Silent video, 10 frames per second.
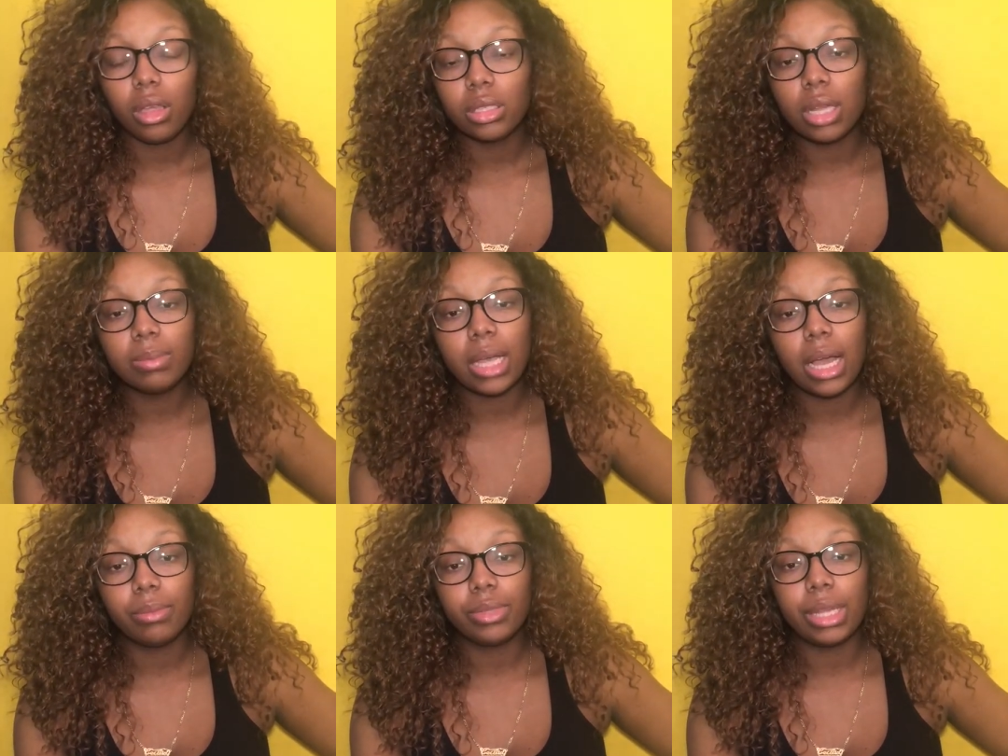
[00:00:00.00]

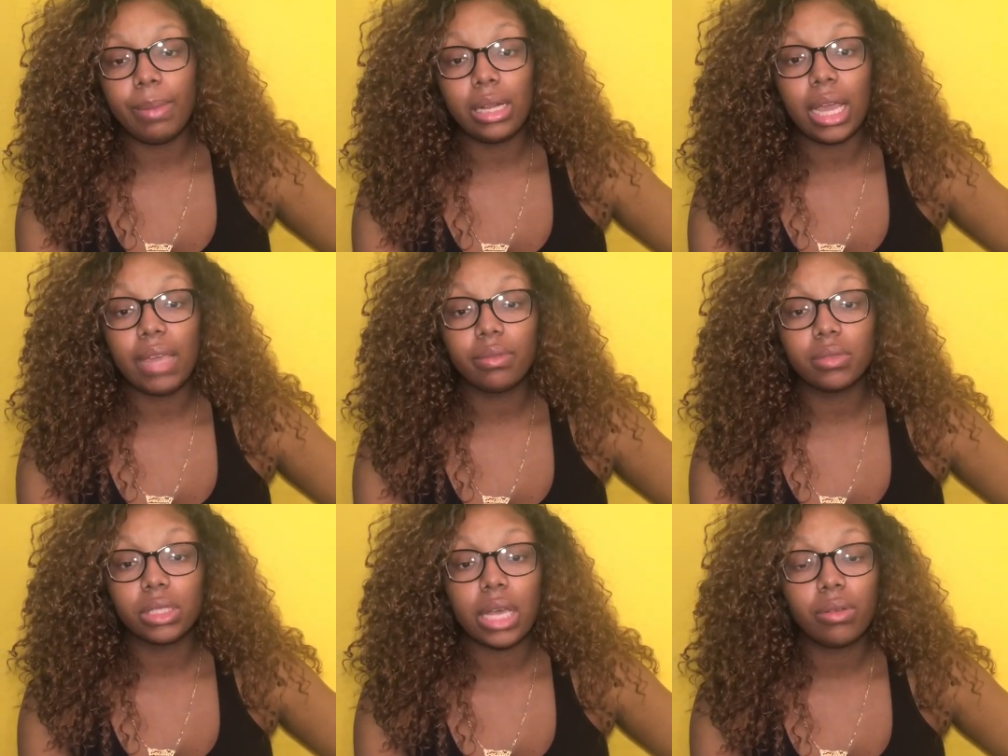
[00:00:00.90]
Sometimes they may not even
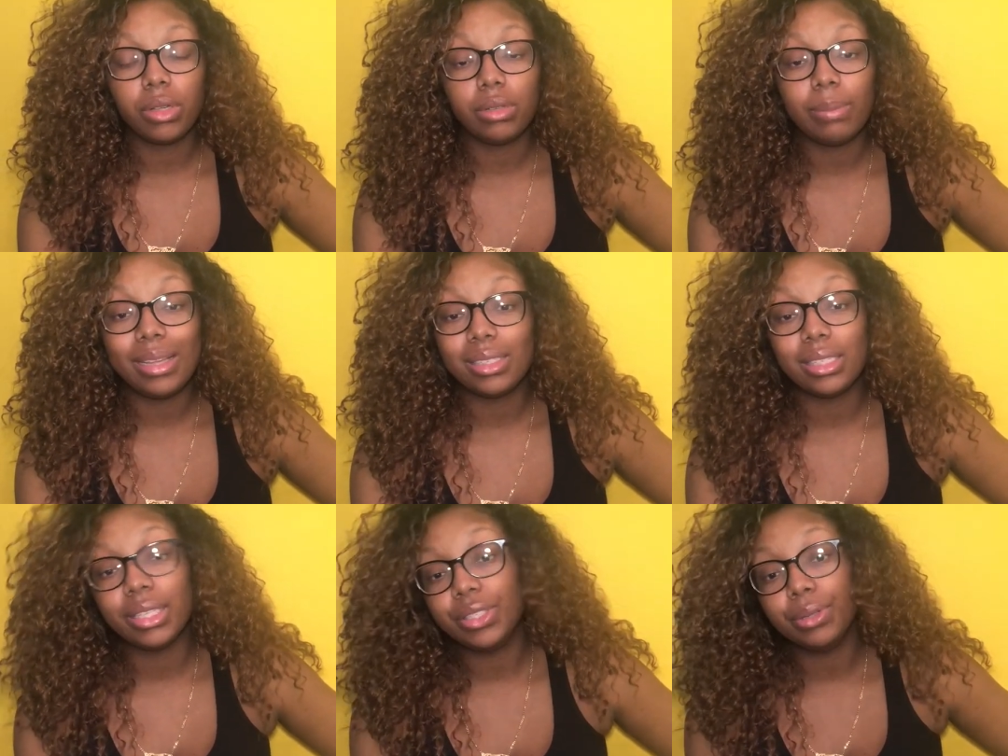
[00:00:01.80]
recycle you. They may
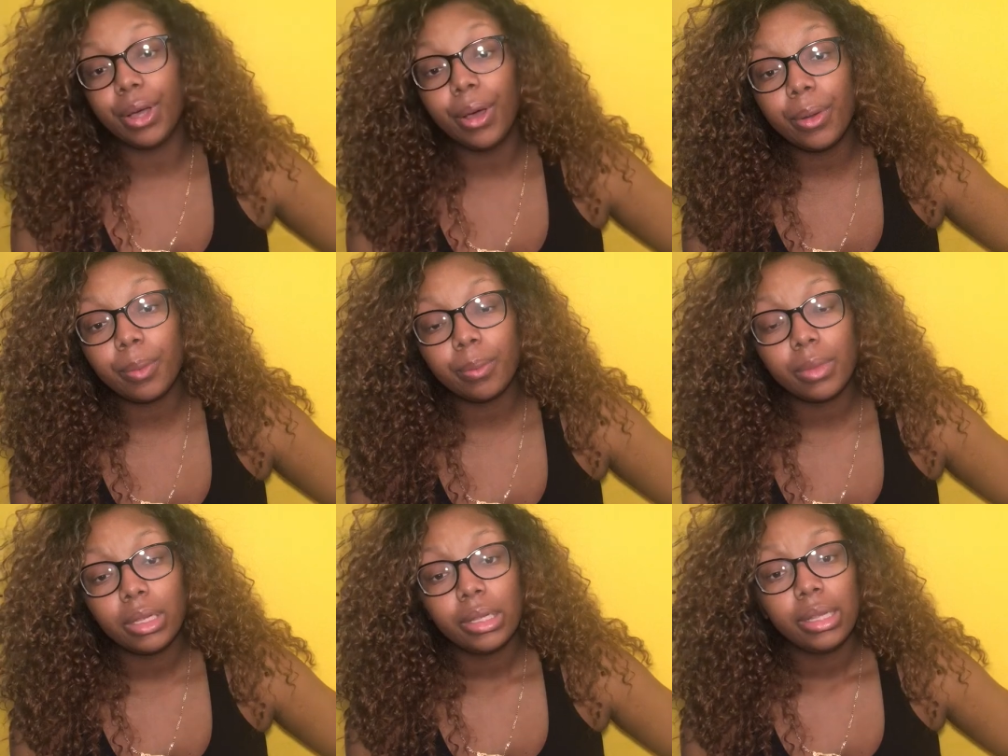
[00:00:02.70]
just send you home.
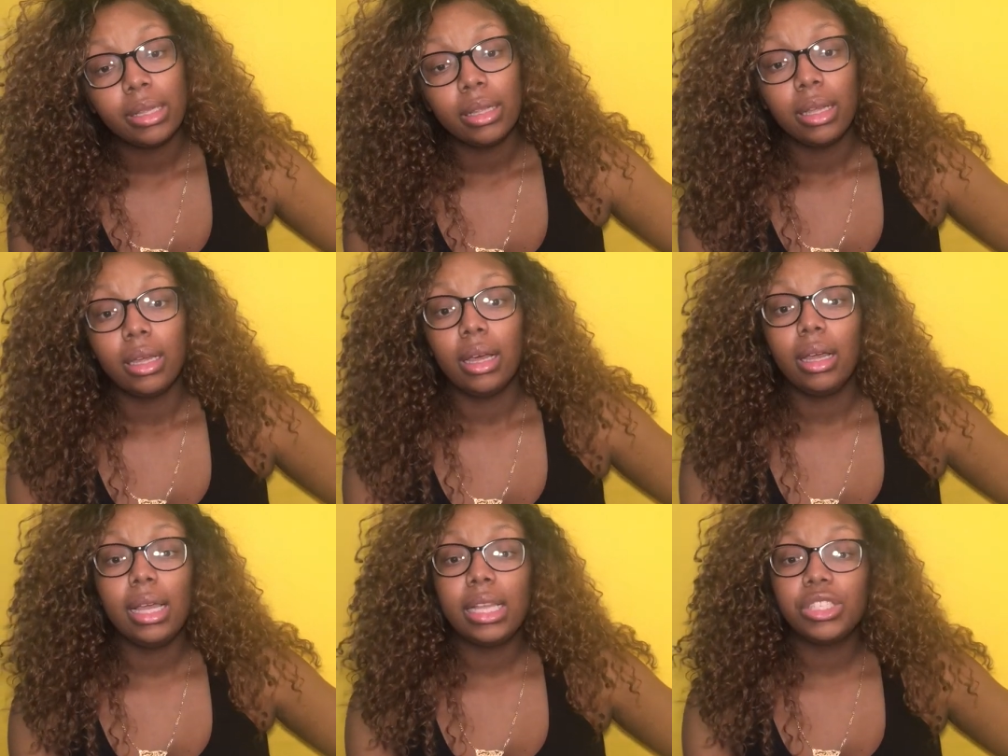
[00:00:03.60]

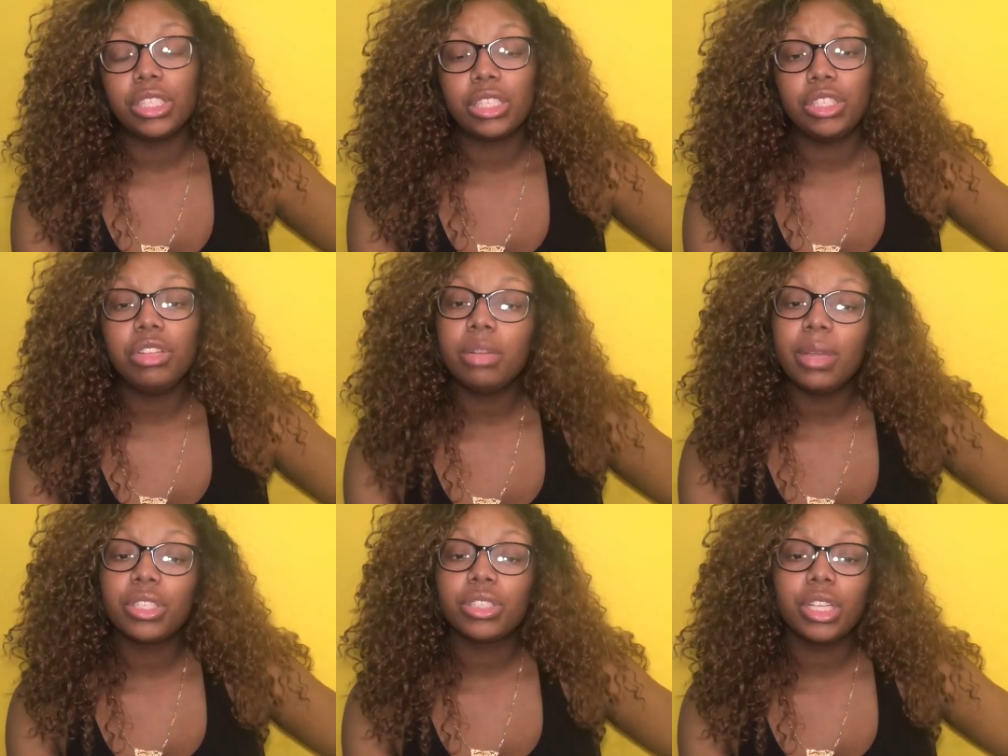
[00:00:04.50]
It's just, you need to
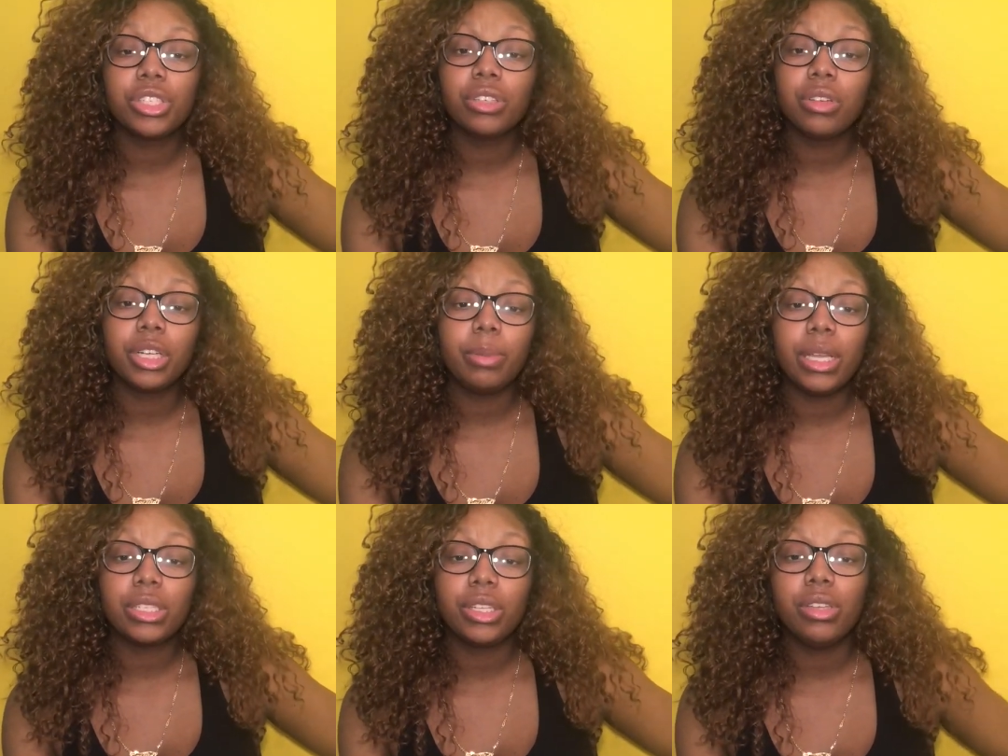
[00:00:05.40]
make sure that you're on your
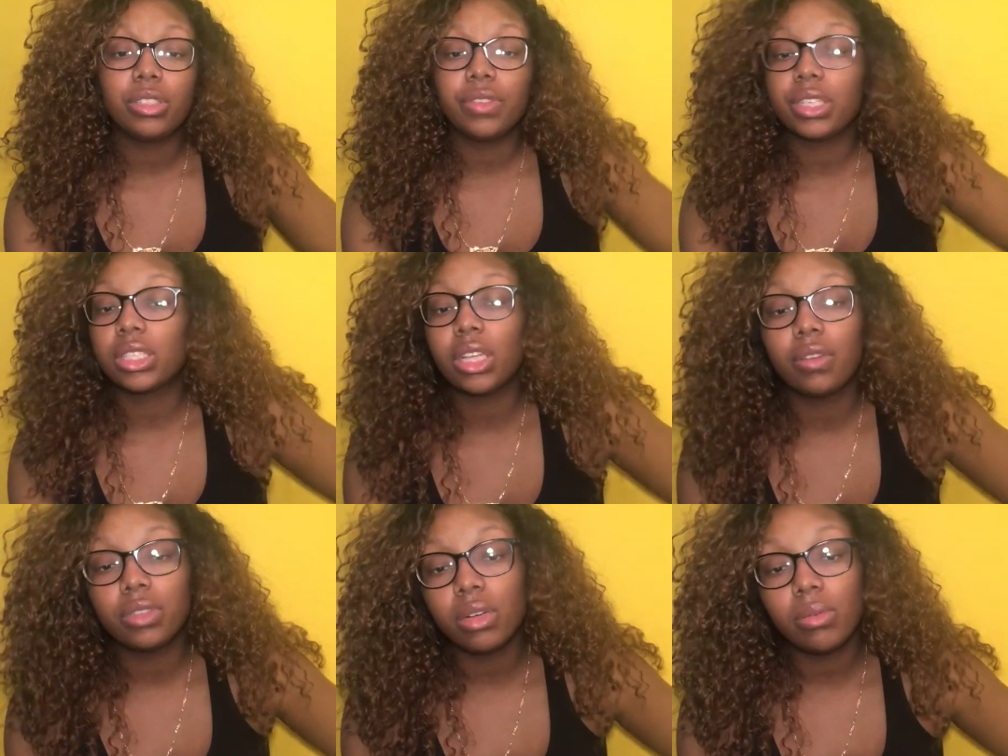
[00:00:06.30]
P's and Q's for
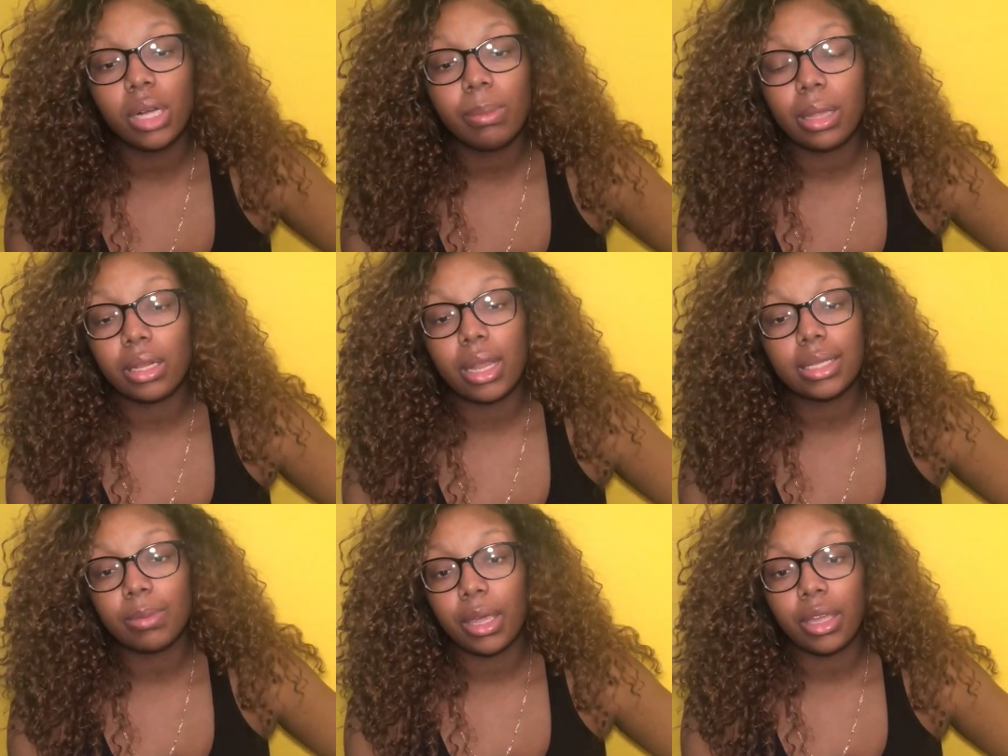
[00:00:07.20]
yourself. Don't worry about the
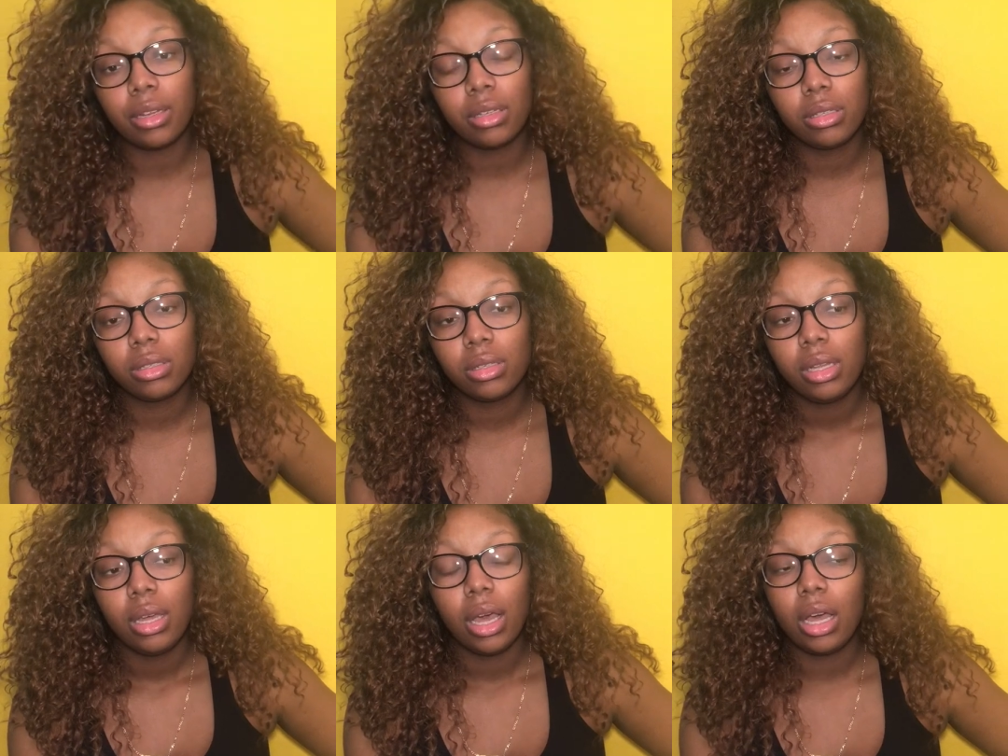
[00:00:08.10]
next man.
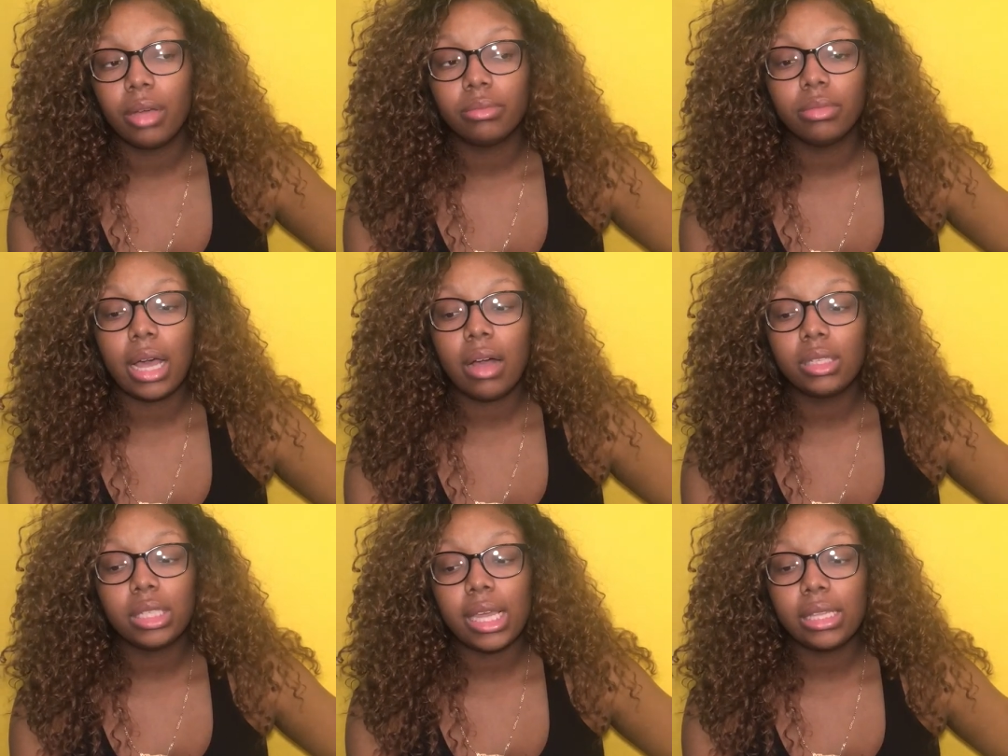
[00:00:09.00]
I'll
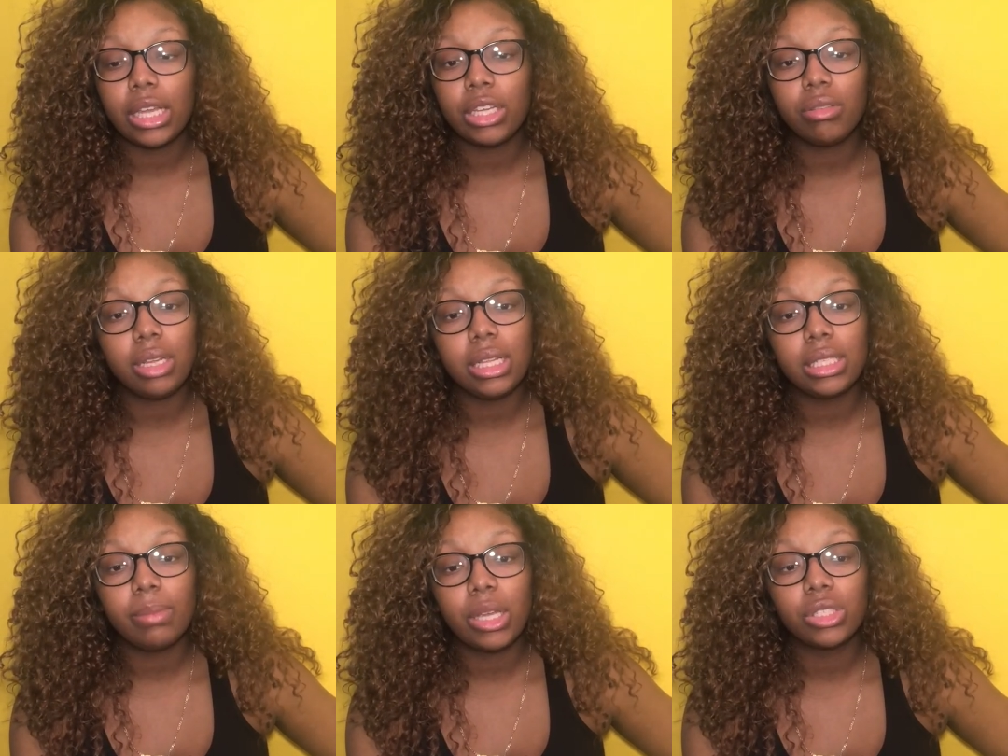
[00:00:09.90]
say that you need
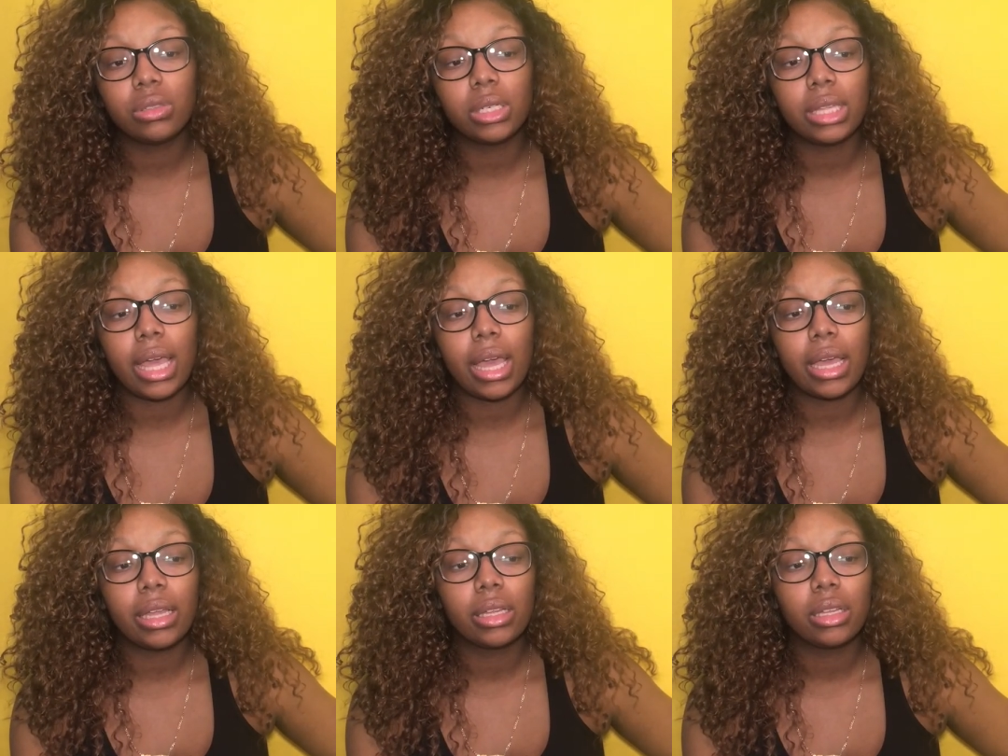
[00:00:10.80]
to make sure
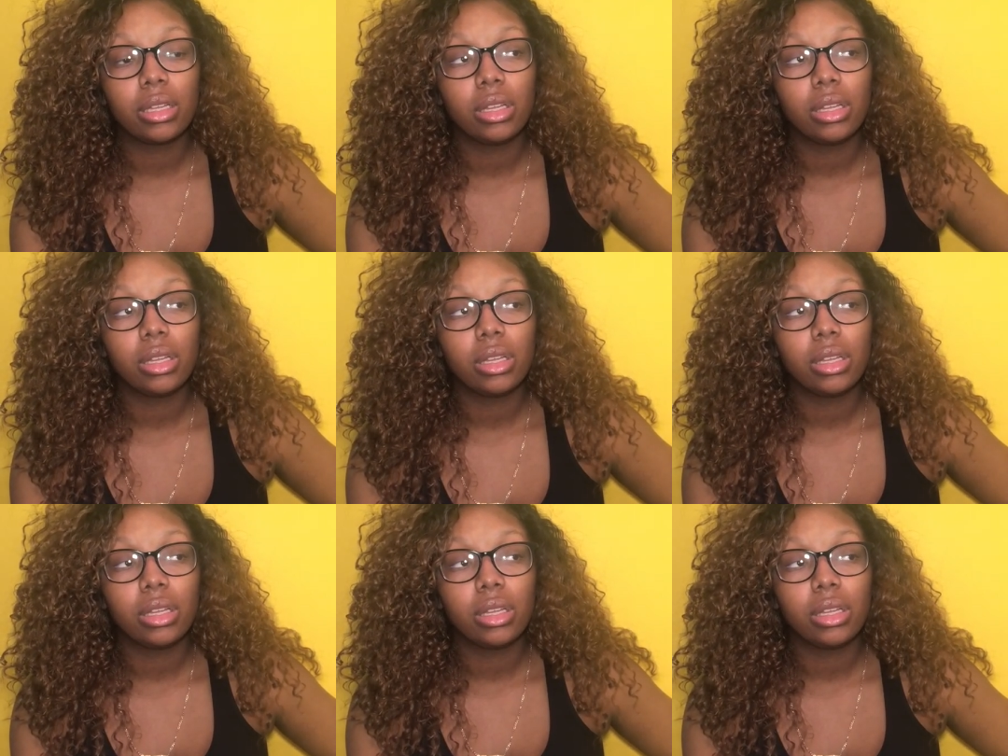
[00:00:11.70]
that